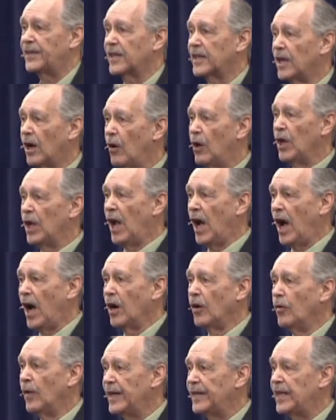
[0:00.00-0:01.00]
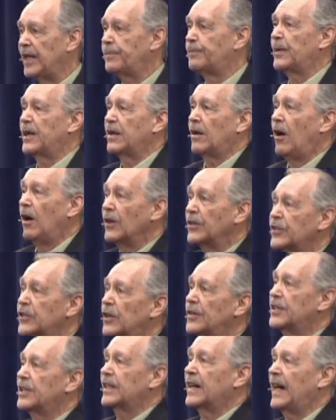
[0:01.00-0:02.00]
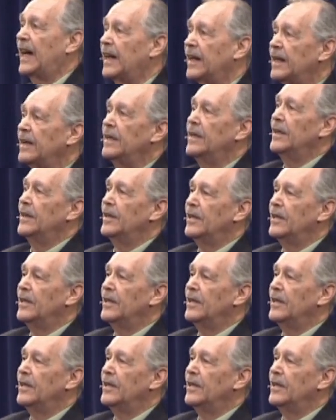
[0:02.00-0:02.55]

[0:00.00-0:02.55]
to go along with it, but also to kind of